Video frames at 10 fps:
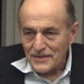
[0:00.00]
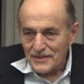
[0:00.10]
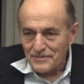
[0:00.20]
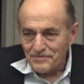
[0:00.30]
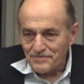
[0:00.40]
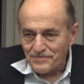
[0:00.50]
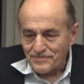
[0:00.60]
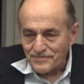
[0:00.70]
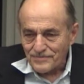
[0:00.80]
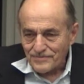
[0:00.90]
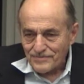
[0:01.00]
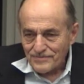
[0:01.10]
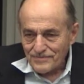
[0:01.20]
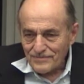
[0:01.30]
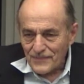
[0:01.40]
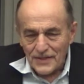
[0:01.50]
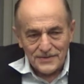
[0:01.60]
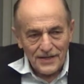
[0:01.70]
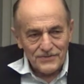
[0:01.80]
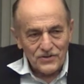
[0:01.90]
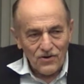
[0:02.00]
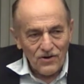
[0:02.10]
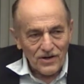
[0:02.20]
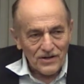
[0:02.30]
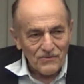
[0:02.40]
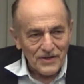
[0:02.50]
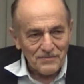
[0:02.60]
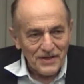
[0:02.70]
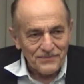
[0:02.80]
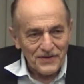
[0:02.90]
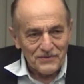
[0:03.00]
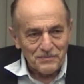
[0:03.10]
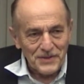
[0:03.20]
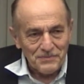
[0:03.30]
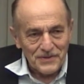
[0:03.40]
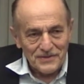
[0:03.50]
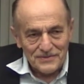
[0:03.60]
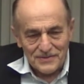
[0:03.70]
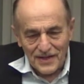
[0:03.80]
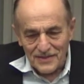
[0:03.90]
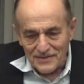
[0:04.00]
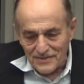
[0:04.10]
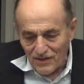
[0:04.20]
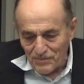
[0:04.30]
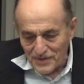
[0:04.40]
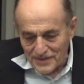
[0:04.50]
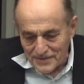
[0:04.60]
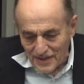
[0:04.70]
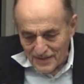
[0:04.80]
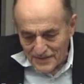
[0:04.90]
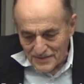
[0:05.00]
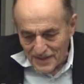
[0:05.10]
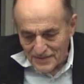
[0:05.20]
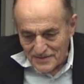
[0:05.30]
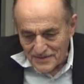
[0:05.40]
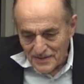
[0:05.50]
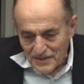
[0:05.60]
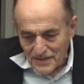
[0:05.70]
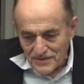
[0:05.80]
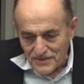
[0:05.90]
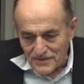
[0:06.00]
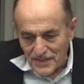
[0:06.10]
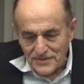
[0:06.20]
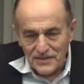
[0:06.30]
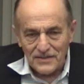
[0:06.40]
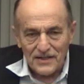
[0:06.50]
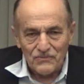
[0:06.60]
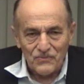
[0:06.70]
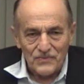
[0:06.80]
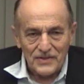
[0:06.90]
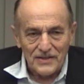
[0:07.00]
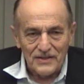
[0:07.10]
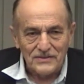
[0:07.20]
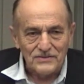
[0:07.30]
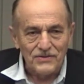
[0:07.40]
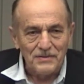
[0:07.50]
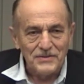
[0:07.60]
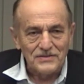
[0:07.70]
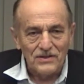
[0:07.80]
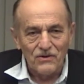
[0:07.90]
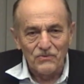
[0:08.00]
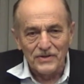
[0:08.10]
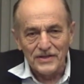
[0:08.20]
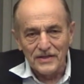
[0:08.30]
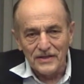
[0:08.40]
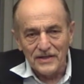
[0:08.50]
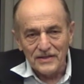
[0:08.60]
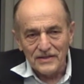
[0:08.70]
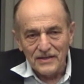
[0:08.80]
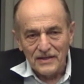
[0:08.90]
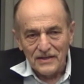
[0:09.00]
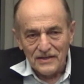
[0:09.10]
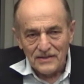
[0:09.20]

Um, David Orr, one of my favorite people at Oberlin College, has suggested that it looks to him as though we're in